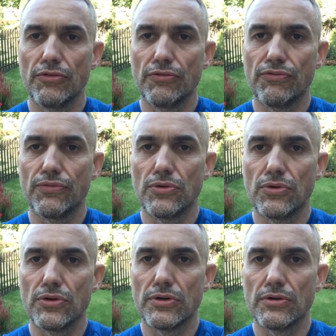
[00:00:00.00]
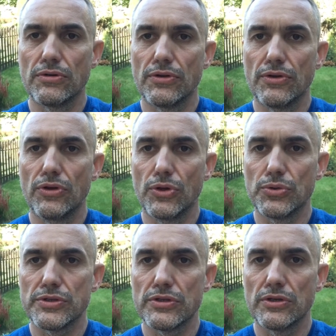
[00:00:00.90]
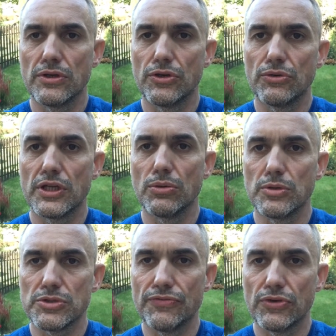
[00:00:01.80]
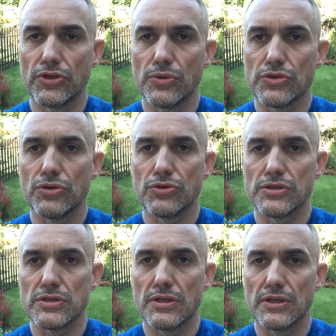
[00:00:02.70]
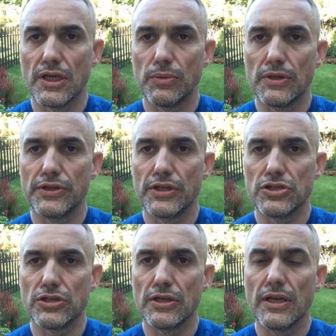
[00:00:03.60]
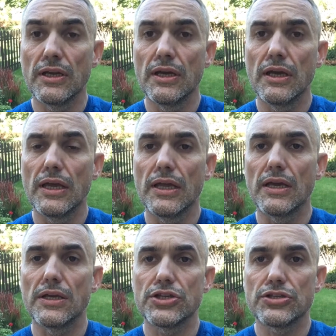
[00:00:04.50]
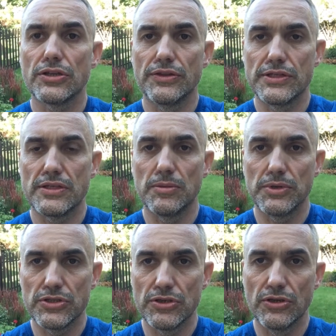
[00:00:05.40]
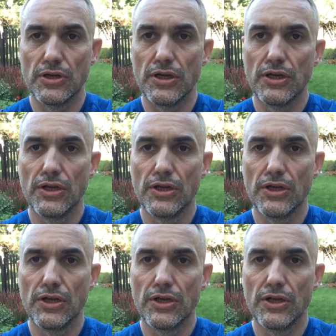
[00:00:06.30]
for those curriculums, for those courses that I will teach in English this semester.